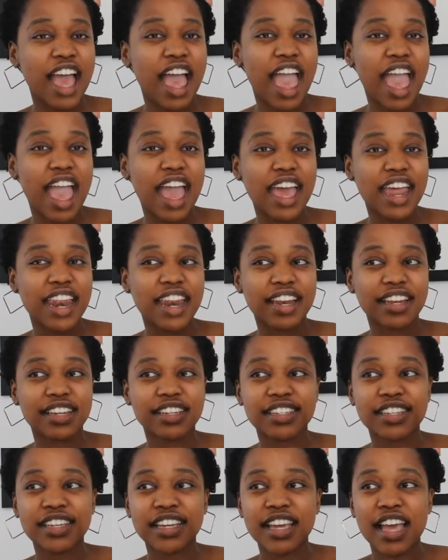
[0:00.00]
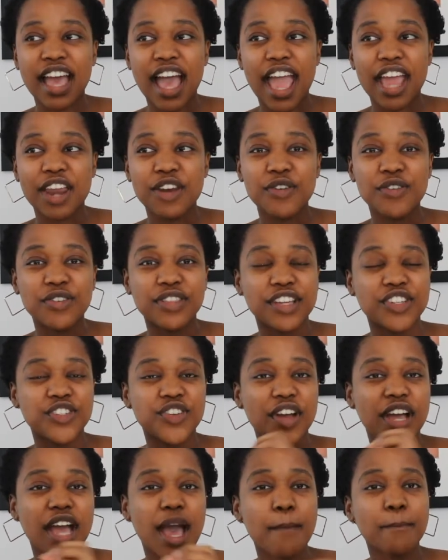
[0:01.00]
and I know that
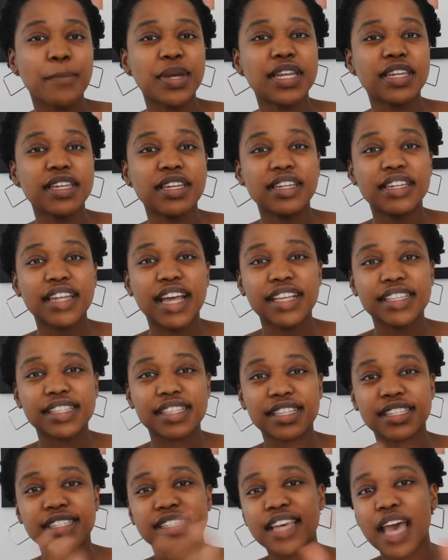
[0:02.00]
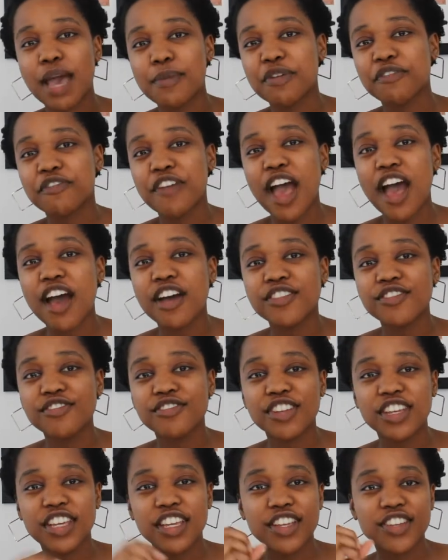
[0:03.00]
your company does this type of
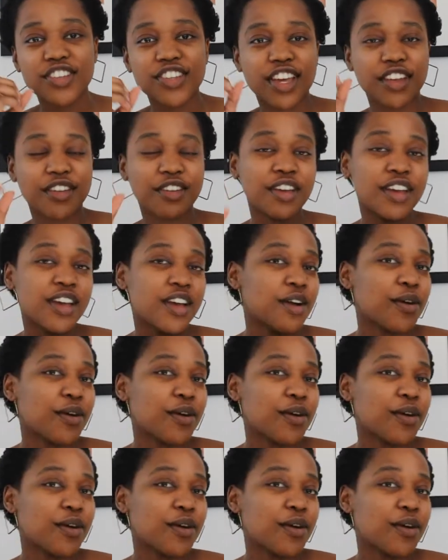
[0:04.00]
outreach and